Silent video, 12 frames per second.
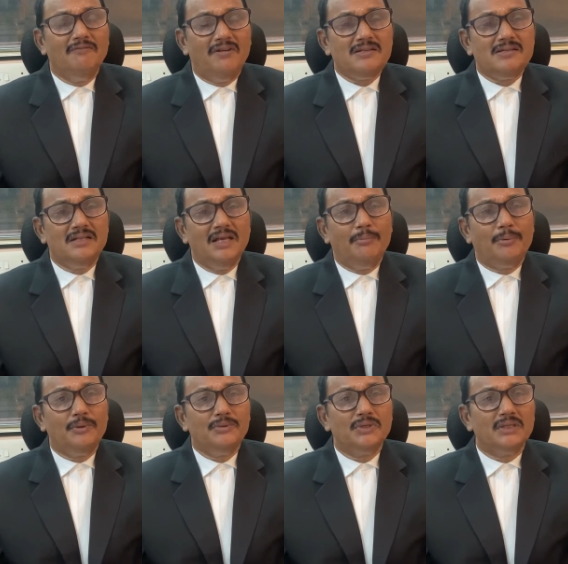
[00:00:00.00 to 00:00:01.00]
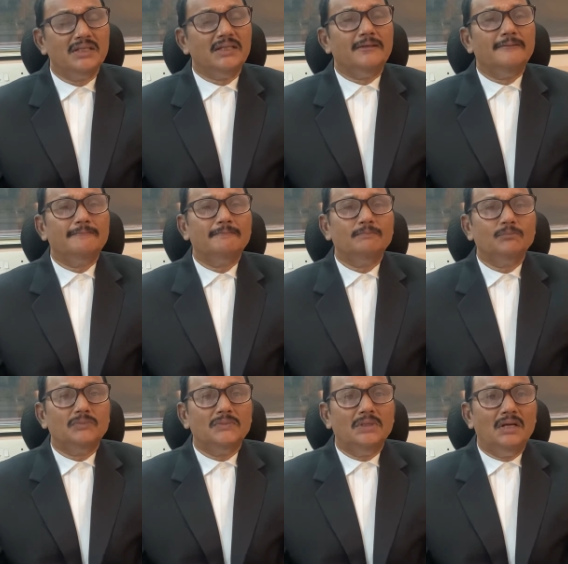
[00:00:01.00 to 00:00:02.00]
first they approached the
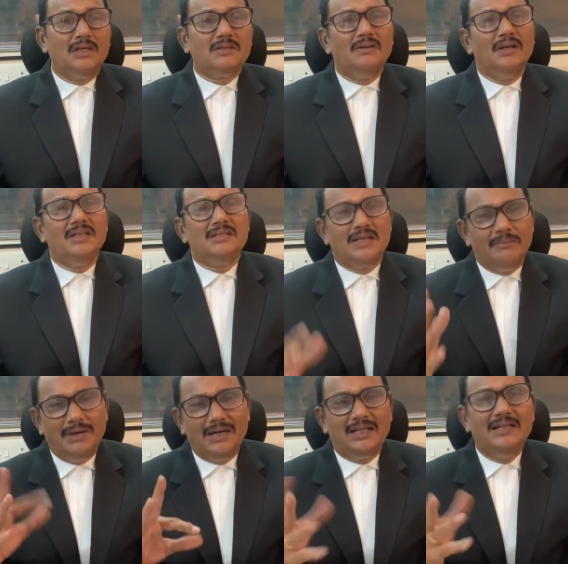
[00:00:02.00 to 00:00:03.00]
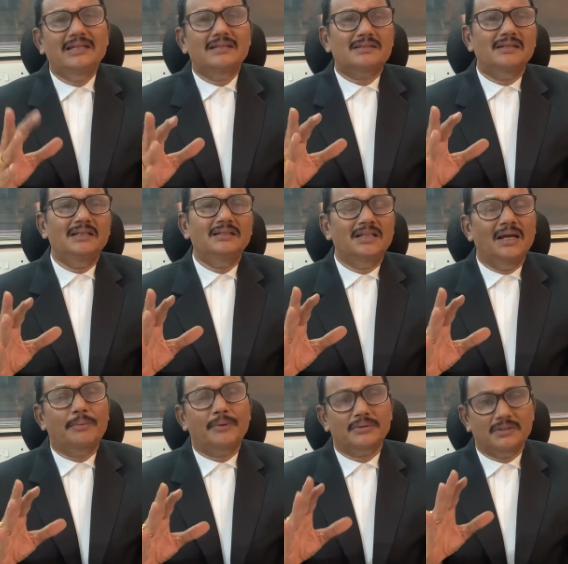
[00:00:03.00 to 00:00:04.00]
Actually, simultaneously they
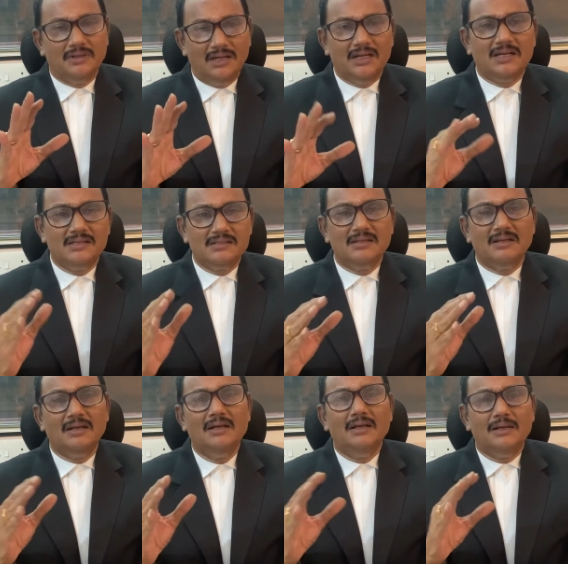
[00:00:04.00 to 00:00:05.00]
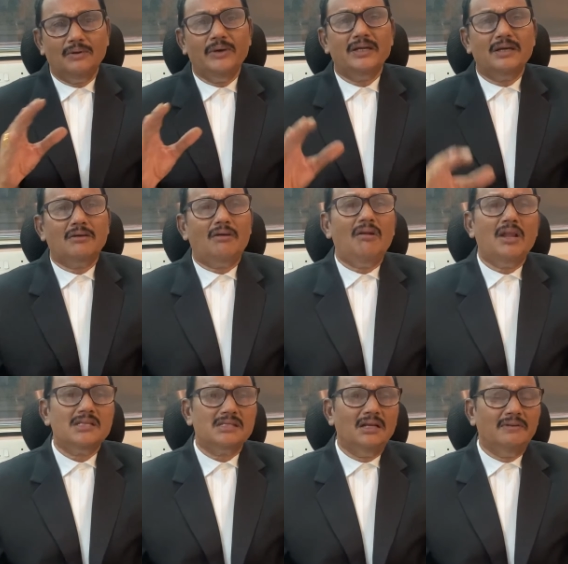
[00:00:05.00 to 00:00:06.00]
approached. Let us uh, go in a
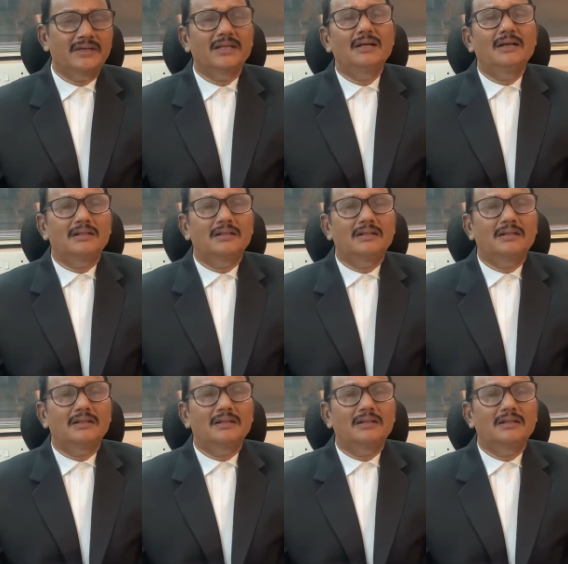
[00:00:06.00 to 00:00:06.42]
chronological way.